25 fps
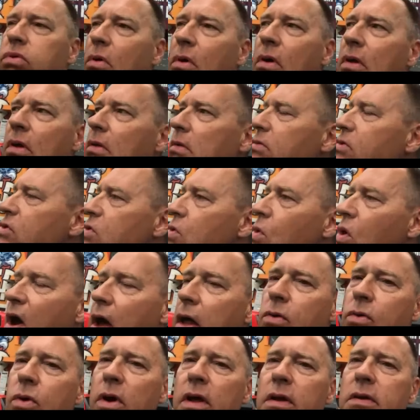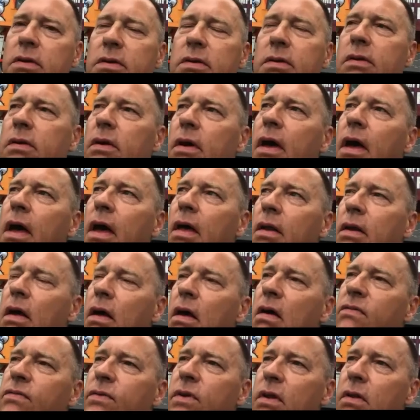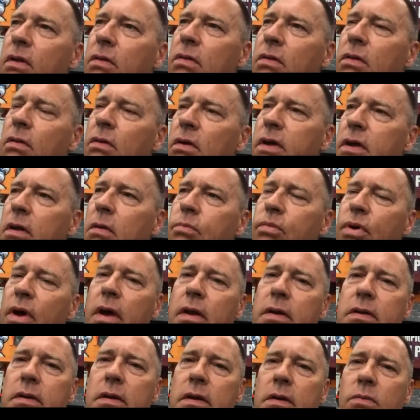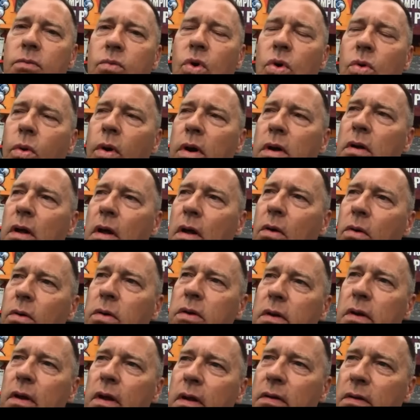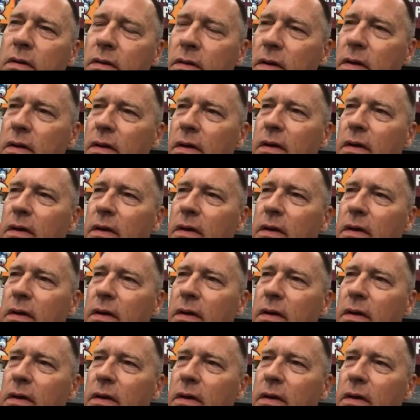well 200. And after the legal painting, we went out and